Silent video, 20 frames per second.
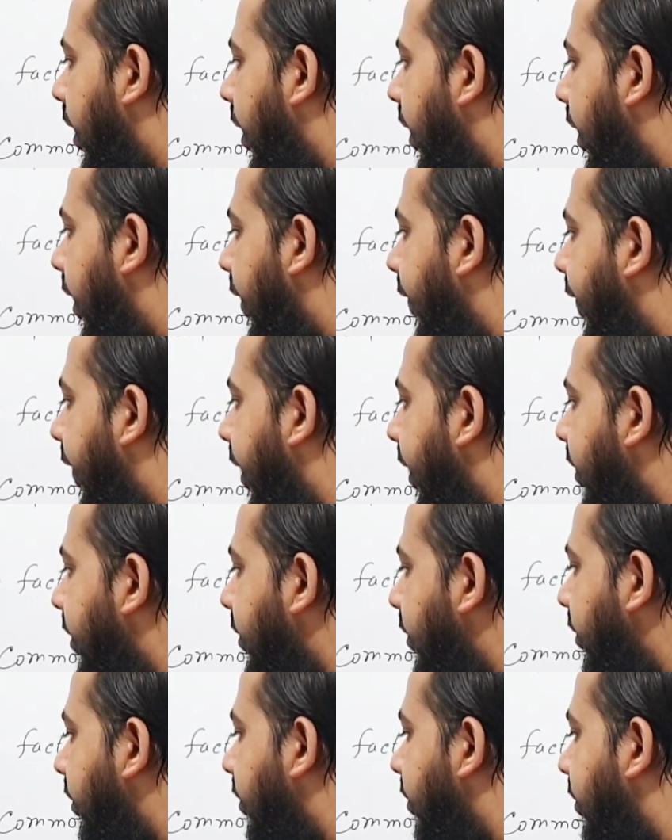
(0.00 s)
And
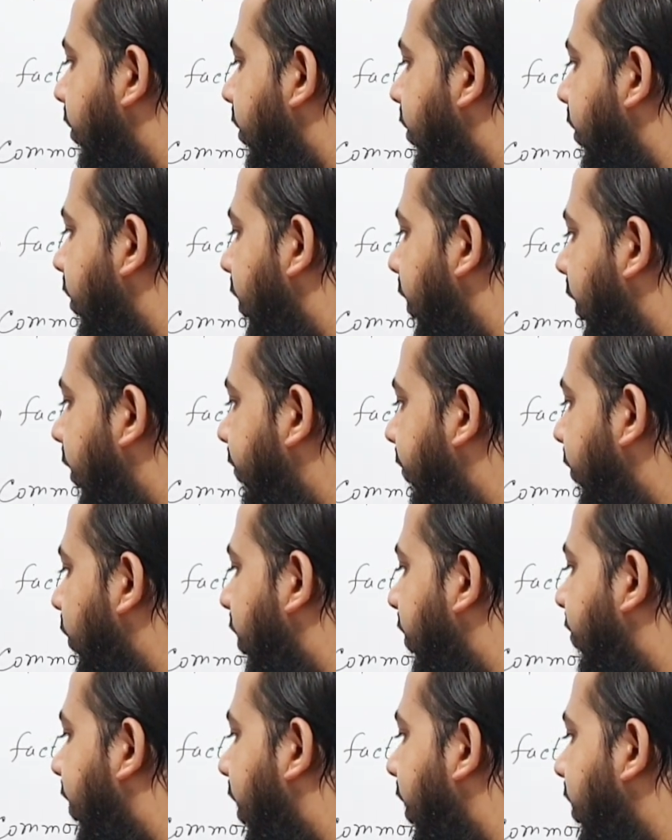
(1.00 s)
then if you
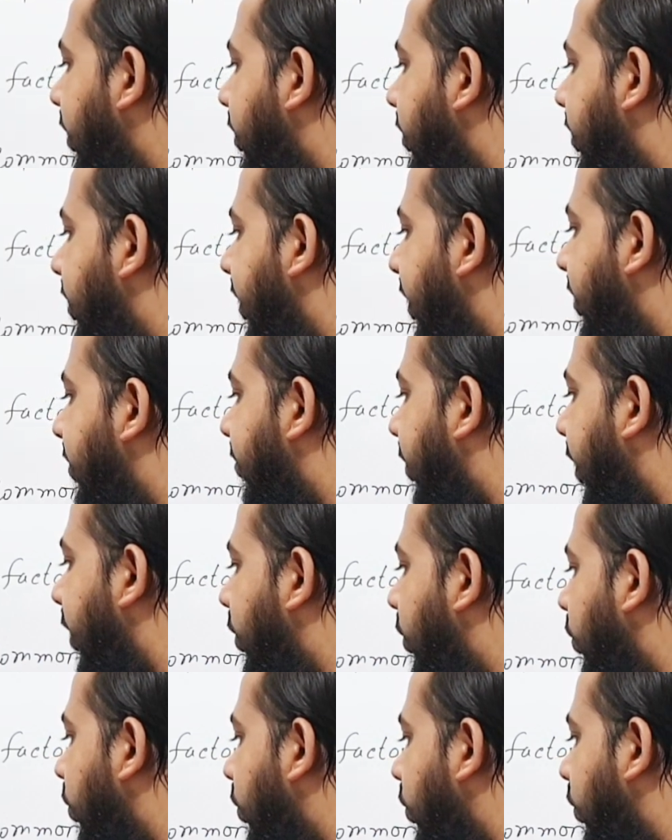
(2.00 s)
divide 6 by
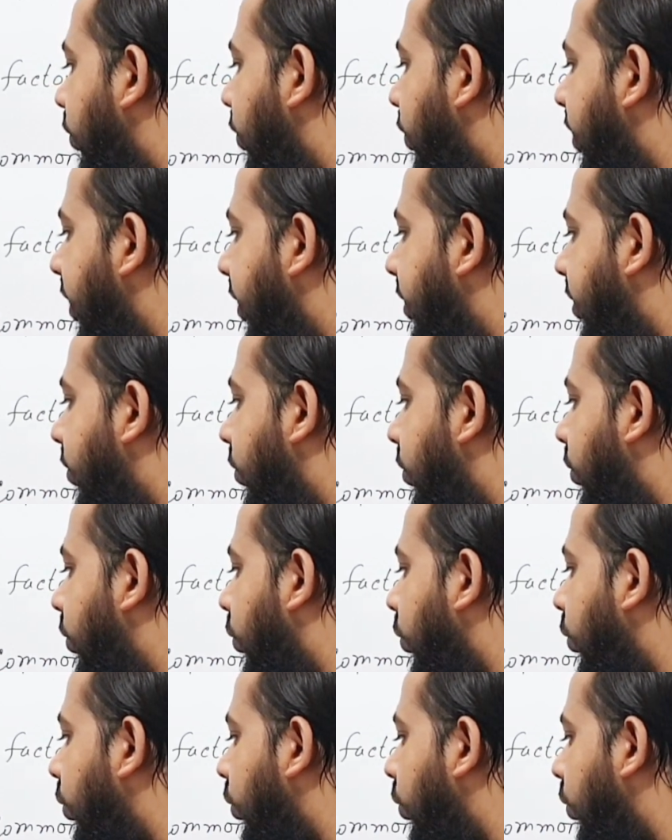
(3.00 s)
2, 6,
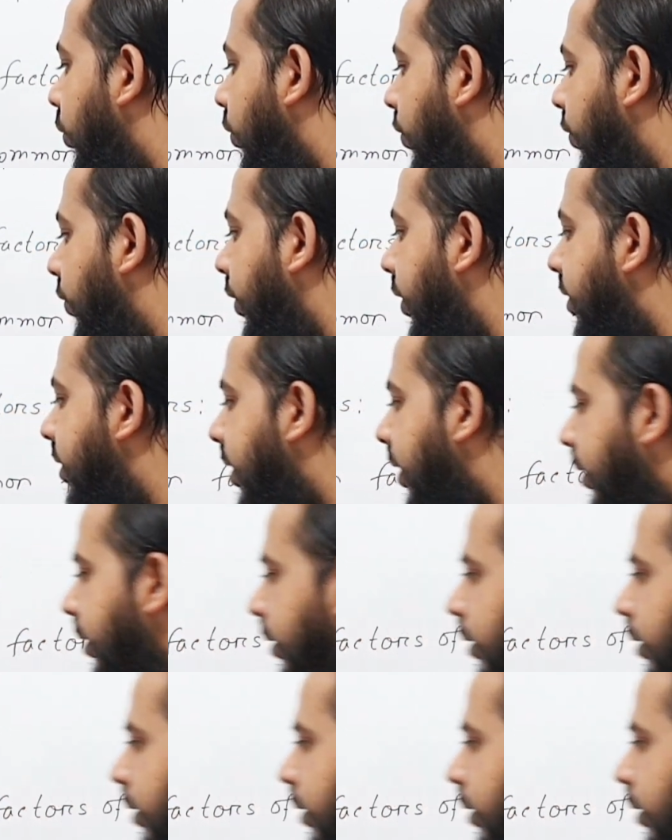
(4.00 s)
2 3s are